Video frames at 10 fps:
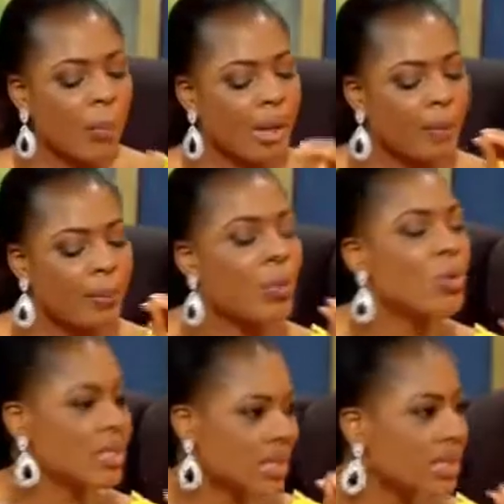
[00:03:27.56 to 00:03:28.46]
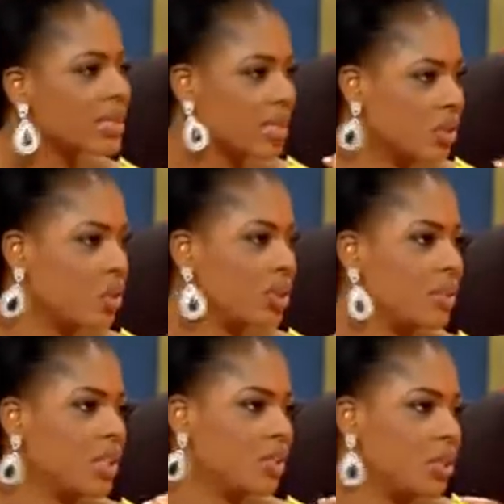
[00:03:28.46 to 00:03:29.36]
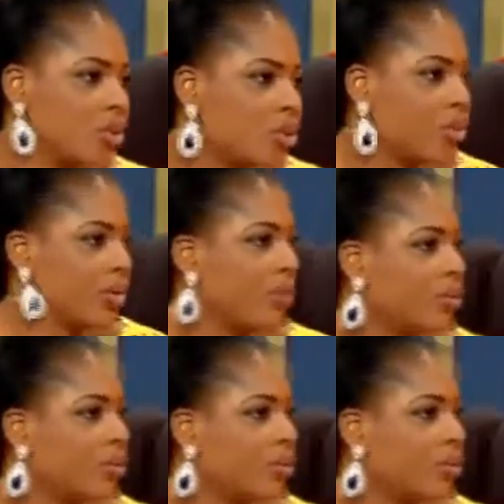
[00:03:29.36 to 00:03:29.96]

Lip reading: important is weight management, Dr. Brown?